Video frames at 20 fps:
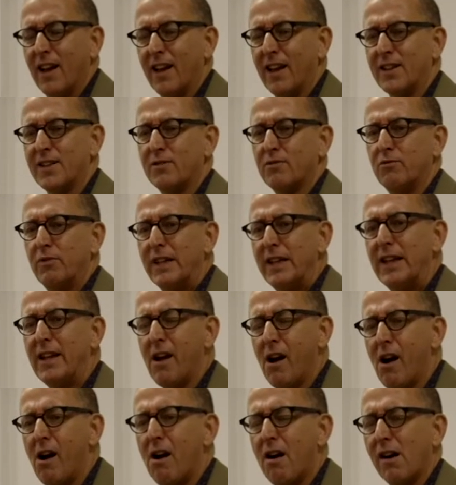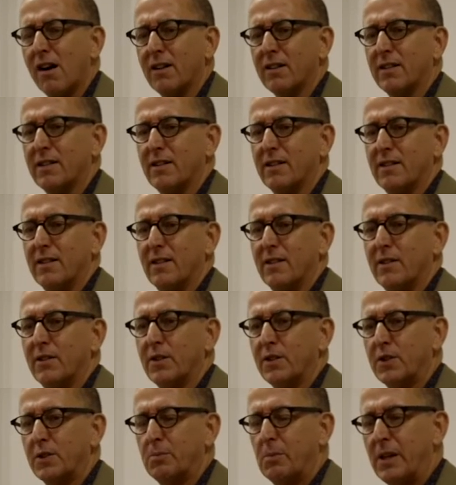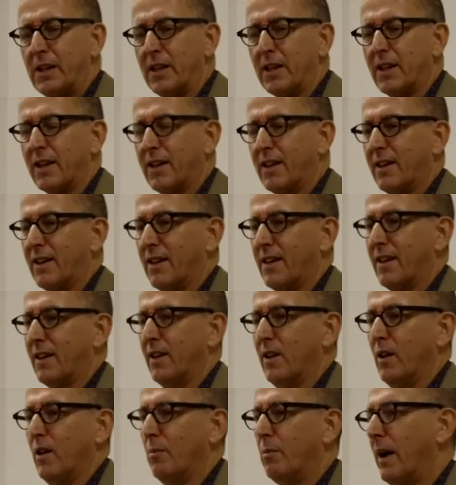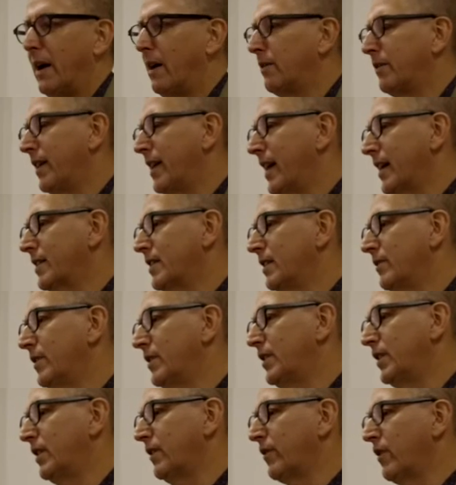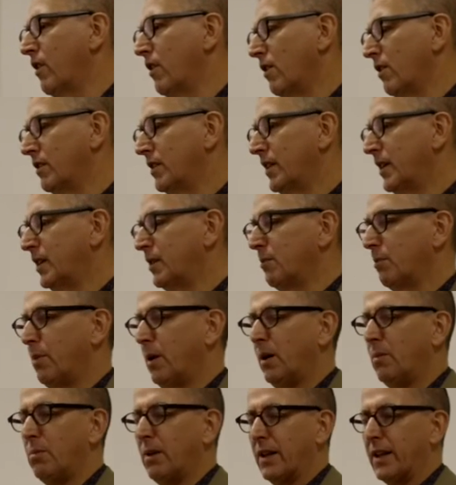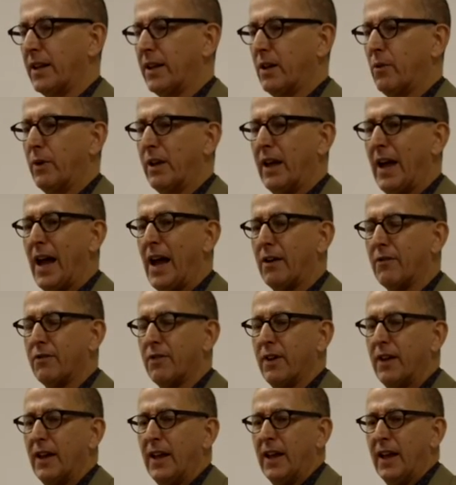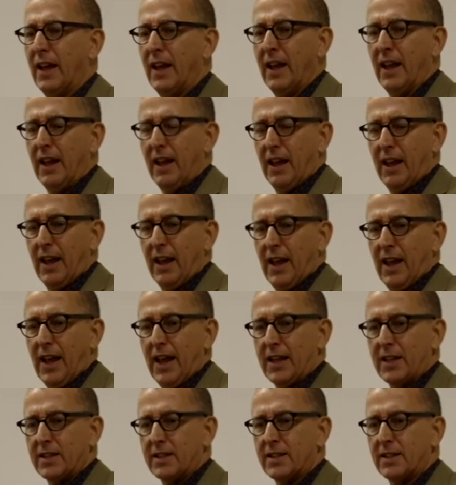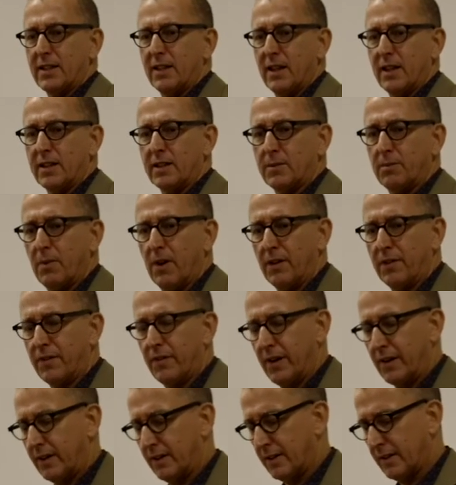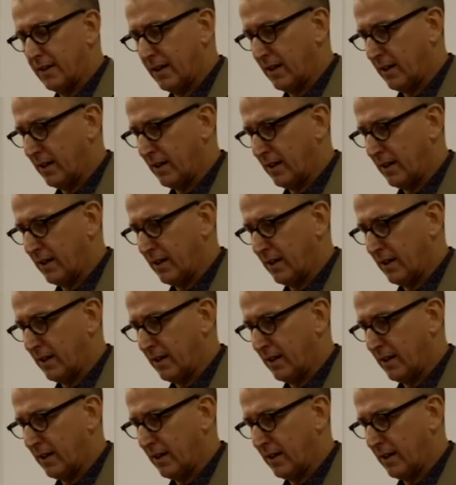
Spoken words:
It's really hard to speak about the activity of God in public. We have, as my friend